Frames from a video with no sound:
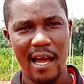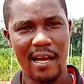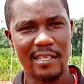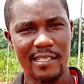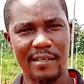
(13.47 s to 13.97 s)

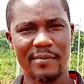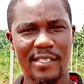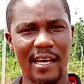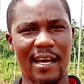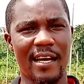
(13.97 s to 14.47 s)
It seems
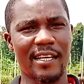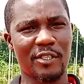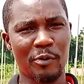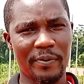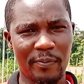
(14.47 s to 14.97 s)

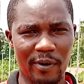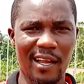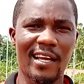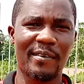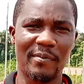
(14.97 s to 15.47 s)
Edo people
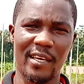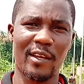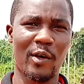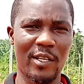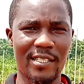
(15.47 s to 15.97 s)
like me a
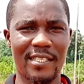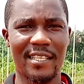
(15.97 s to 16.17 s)
lot.